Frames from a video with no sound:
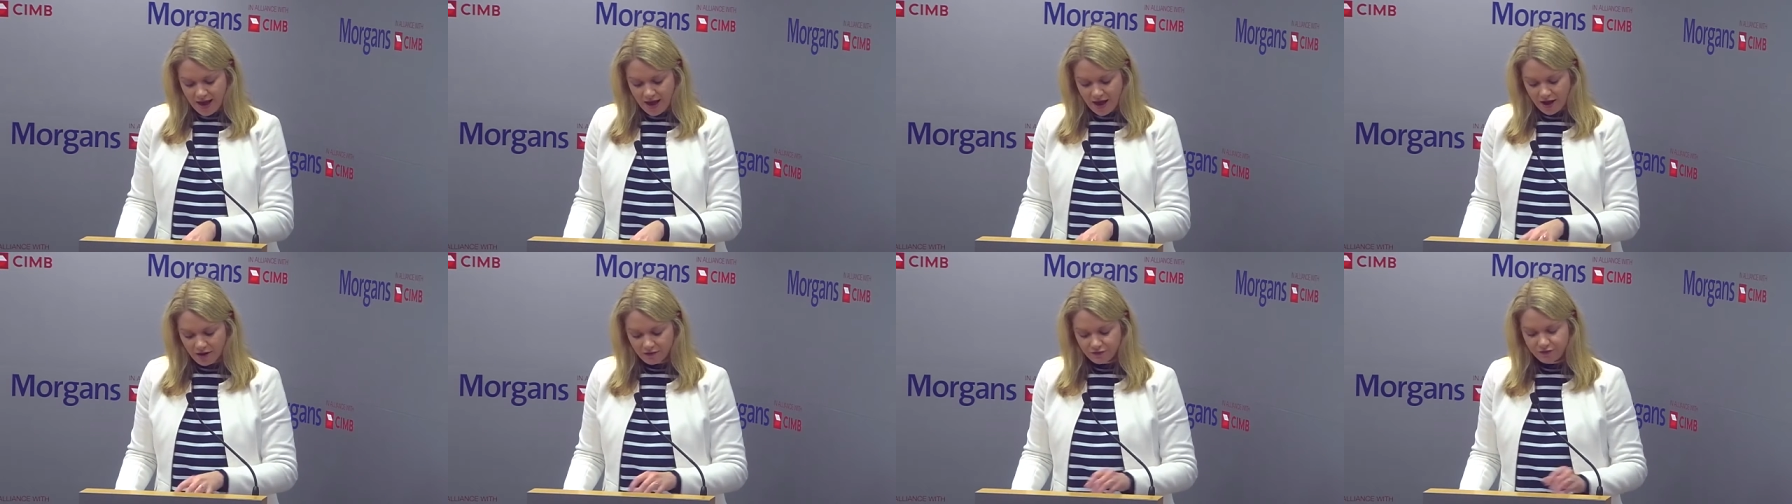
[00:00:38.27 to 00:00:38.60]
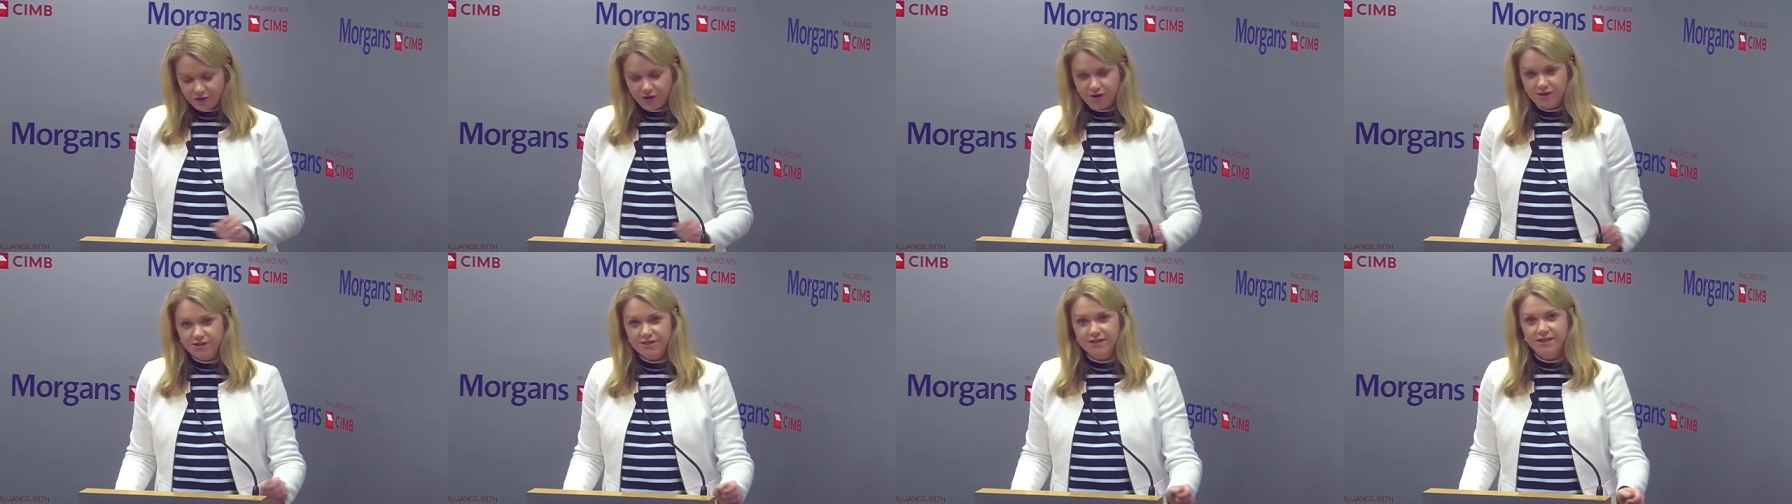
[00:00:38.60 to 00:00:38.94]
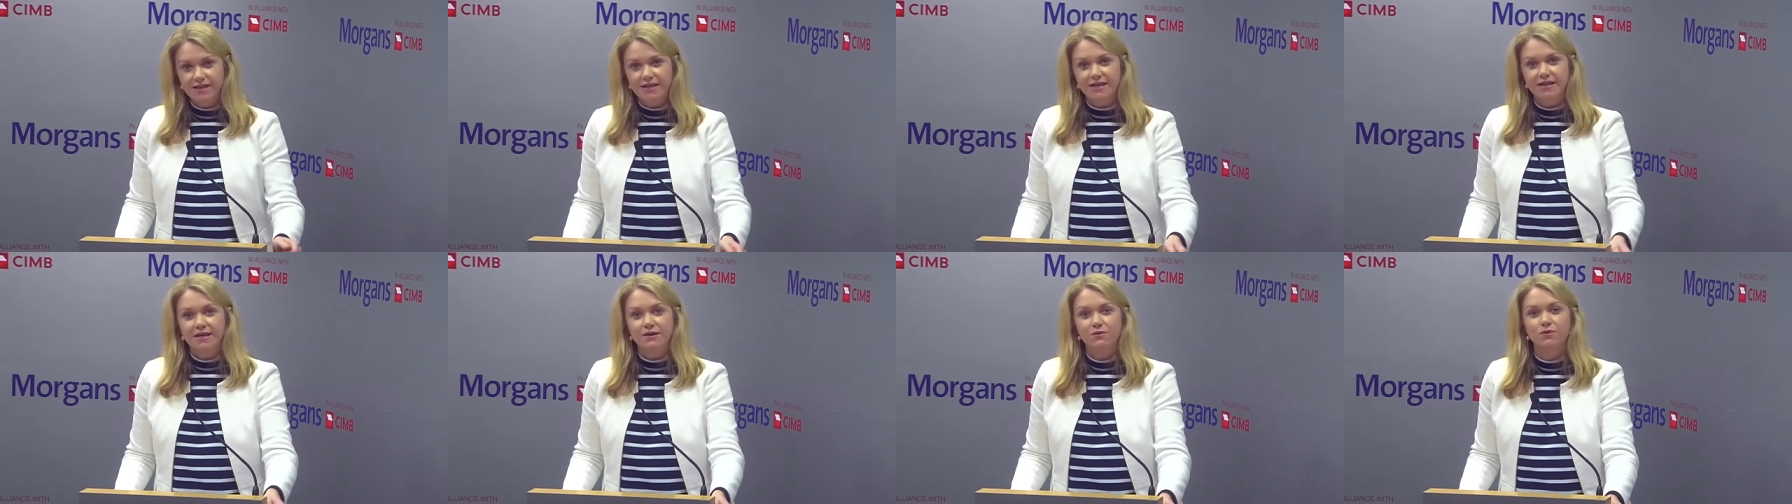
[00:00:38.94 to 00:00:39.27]
Uh,
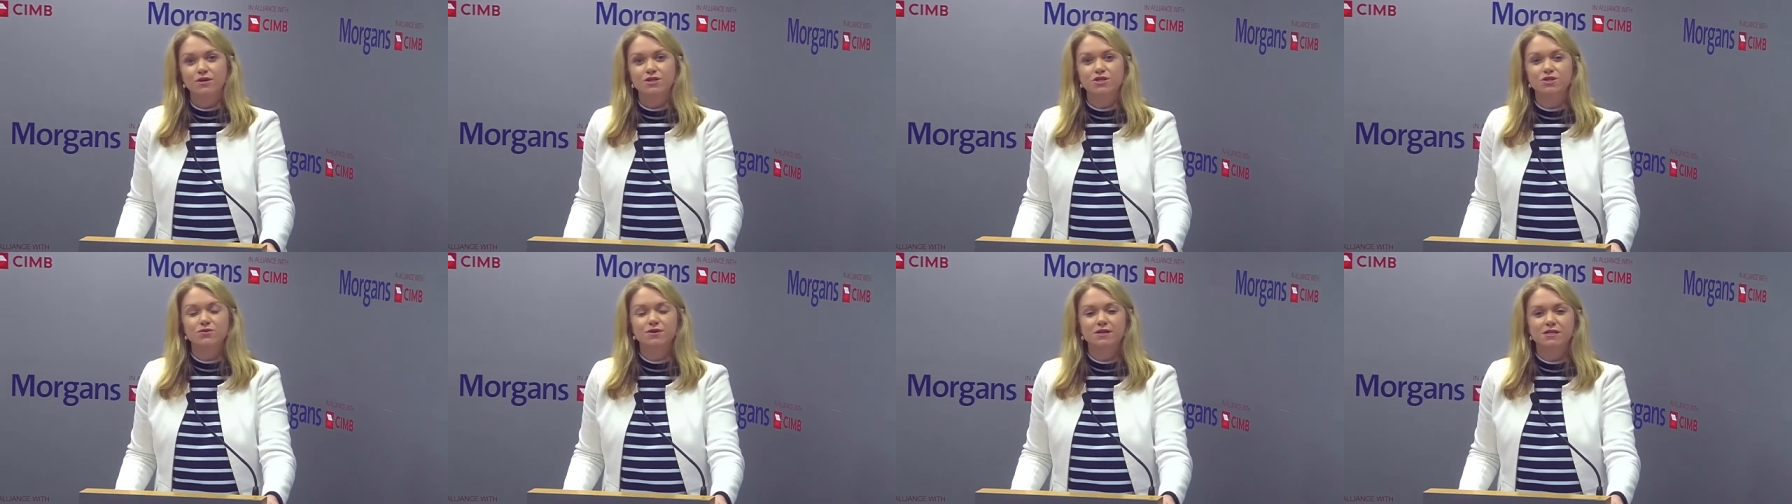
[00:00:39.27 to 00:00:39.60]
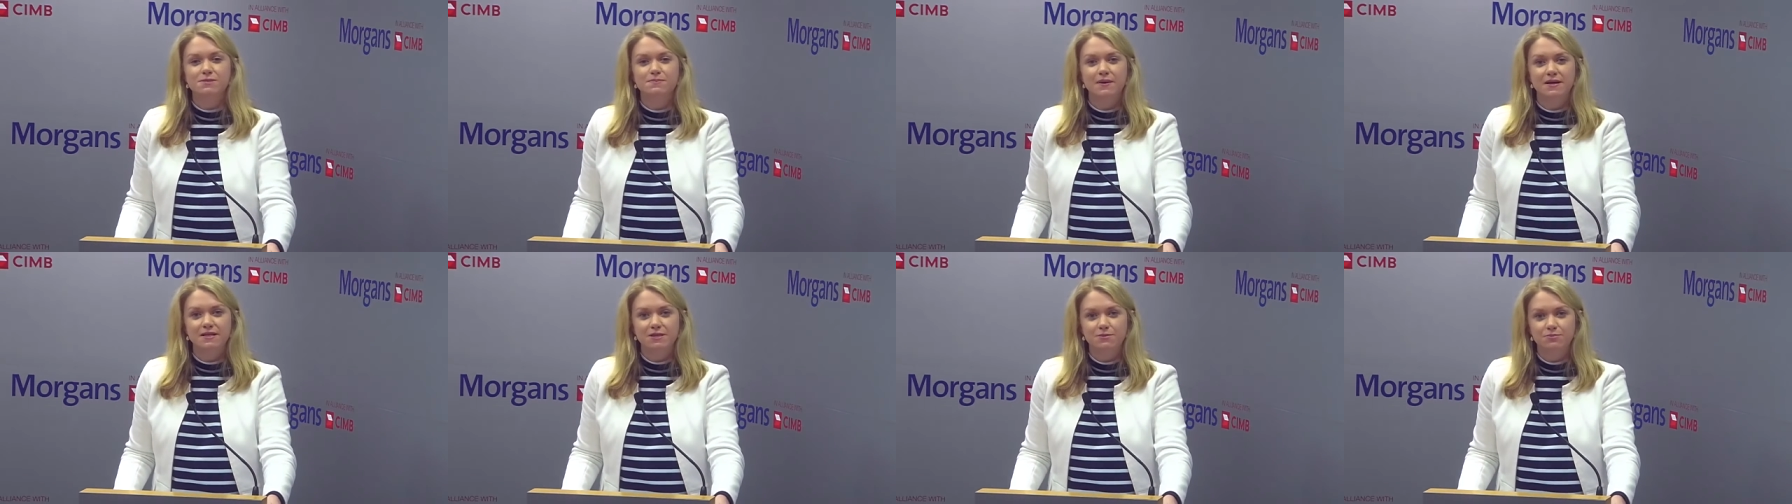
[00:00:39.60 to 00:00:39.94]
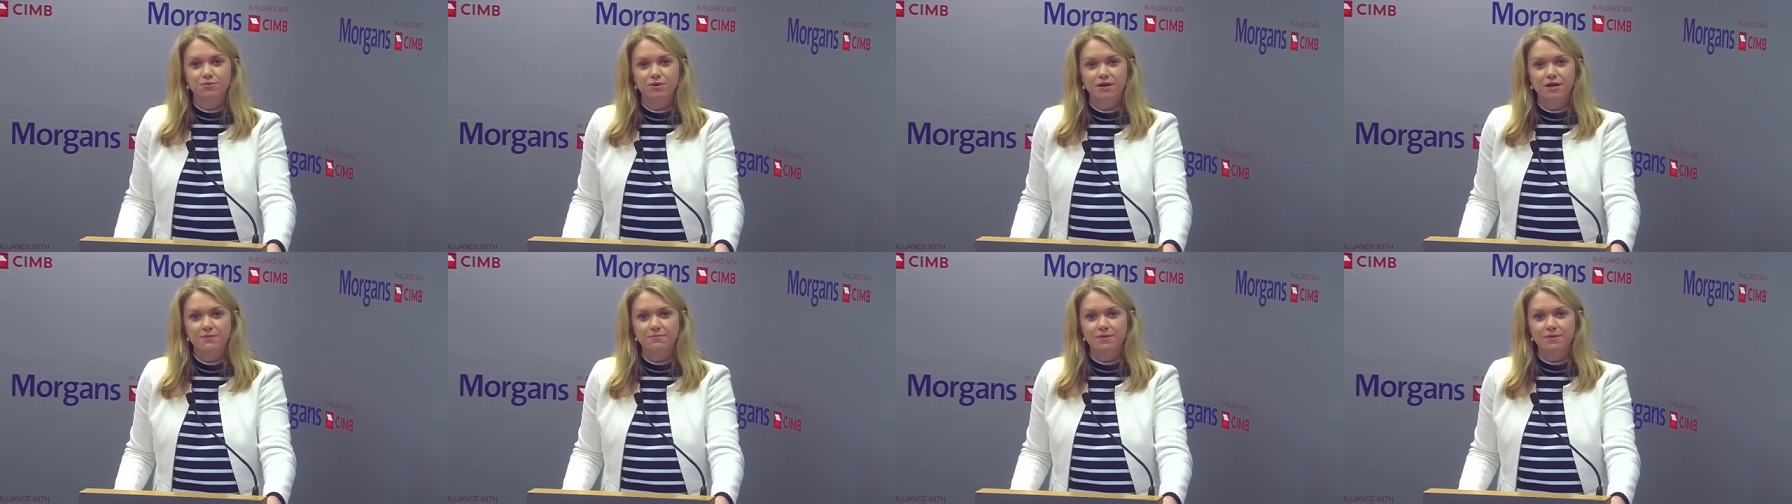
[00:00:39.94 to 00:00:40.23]
firstly, we do expect a pretty